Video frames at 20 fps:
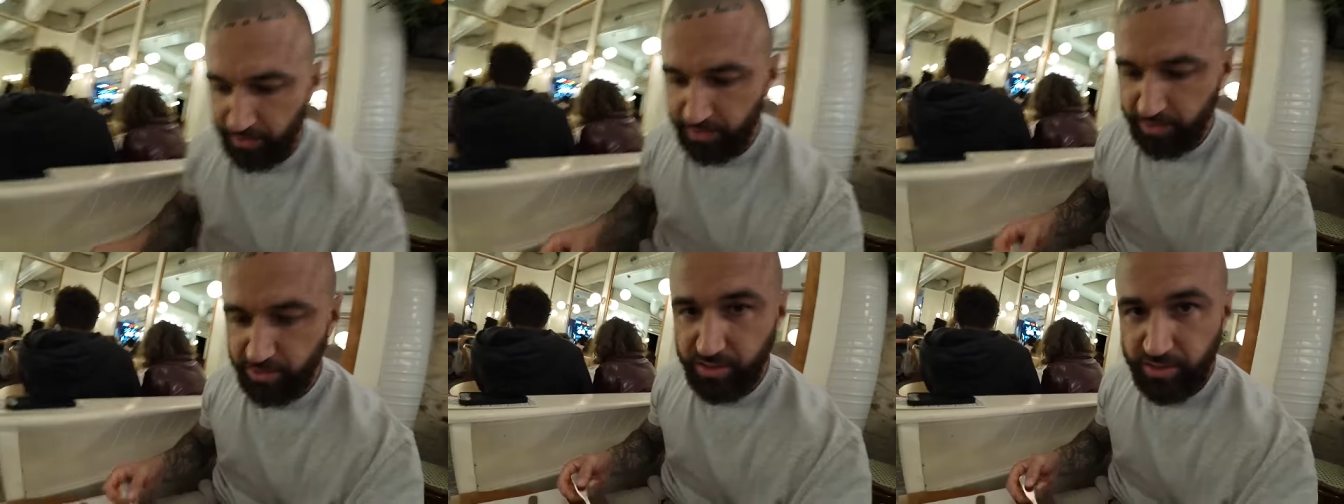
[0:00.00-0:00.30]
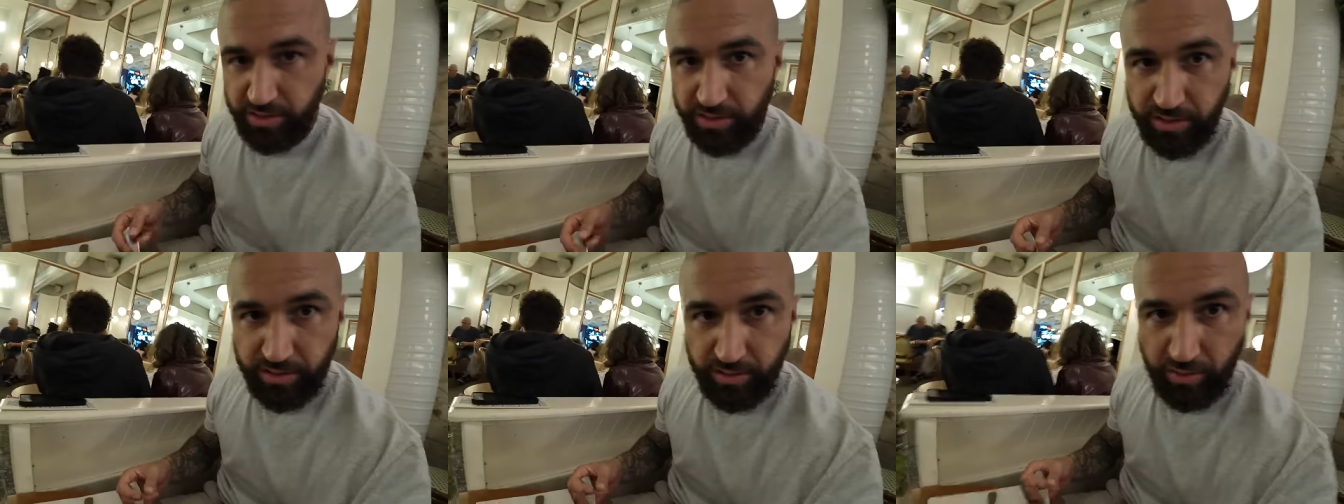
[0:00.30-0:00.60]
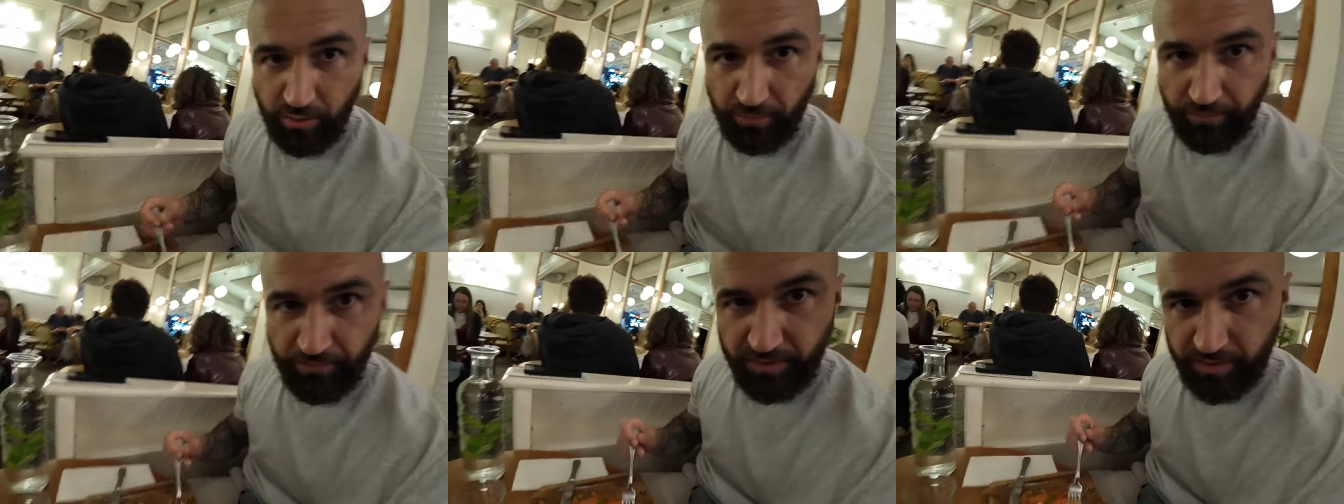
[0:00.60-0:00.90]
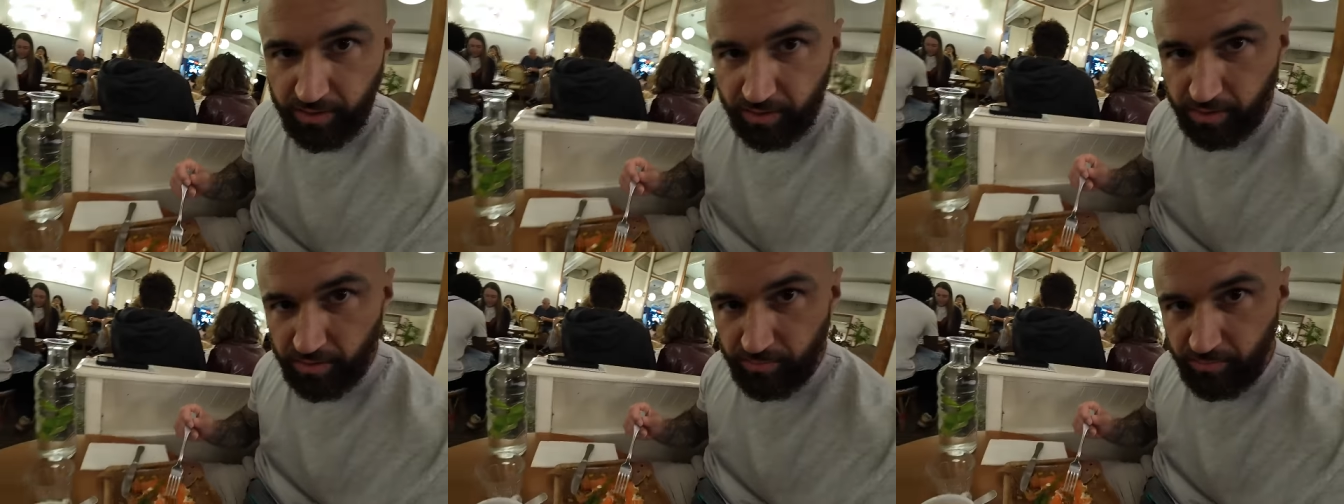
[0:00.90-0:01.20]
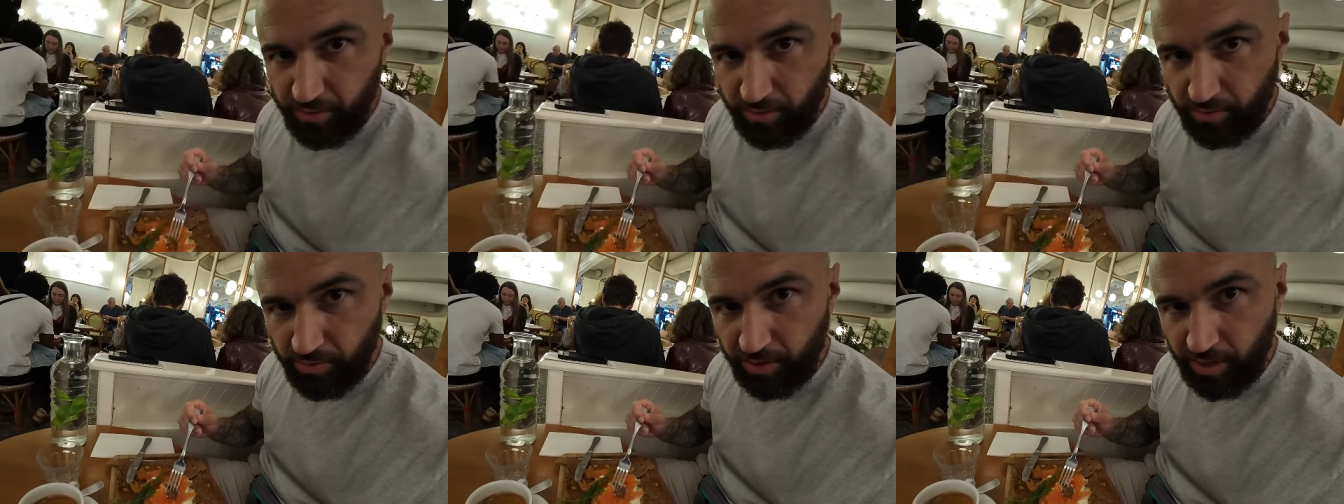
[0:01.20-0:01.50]
and there's just this little thing in the
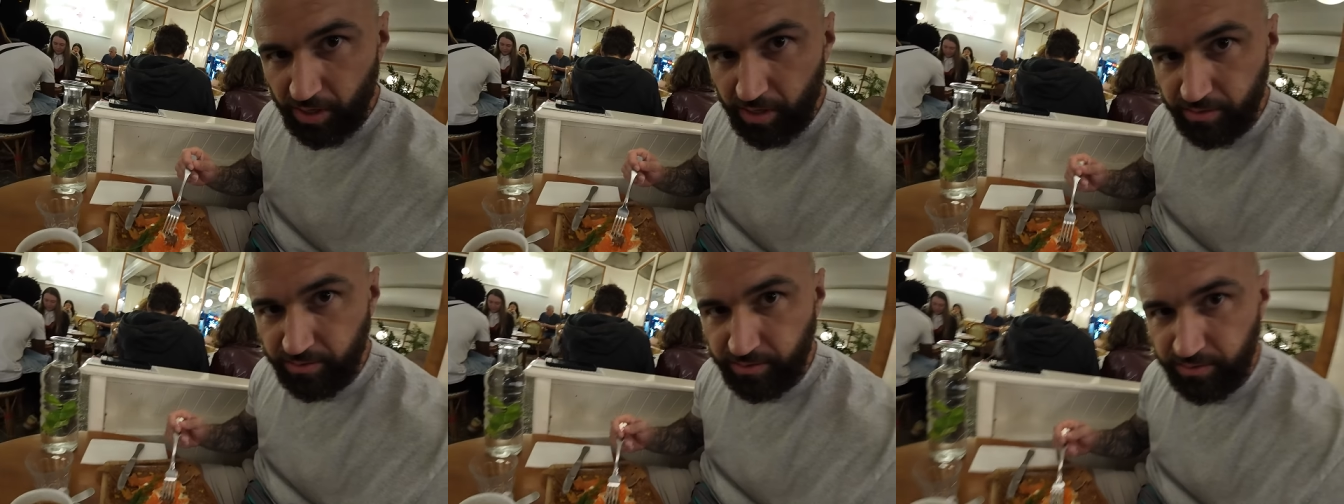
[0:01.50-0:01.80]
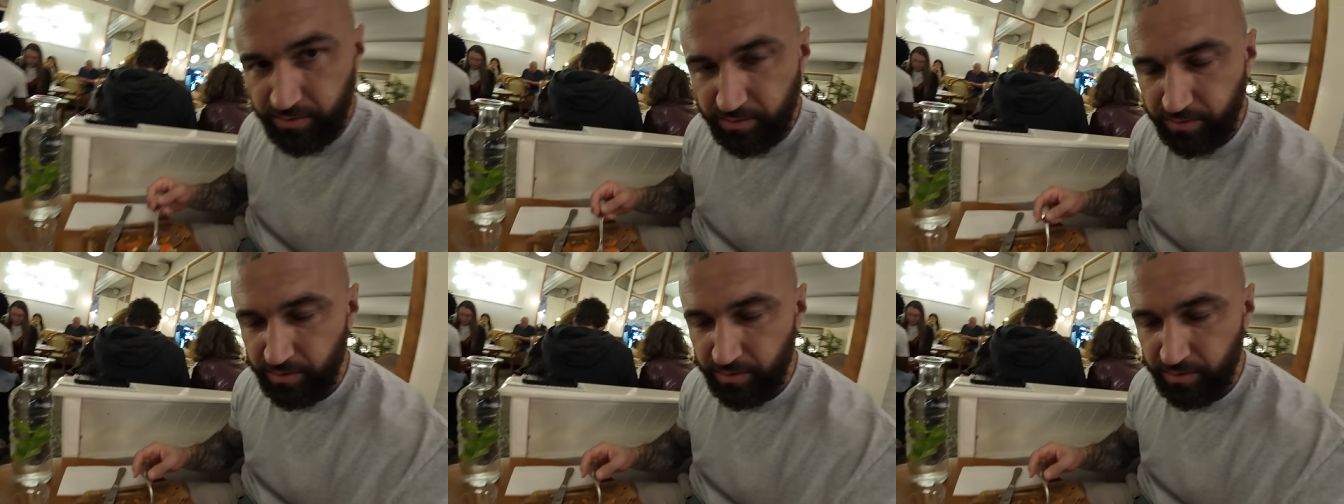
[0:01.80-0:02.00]
middle, cuz.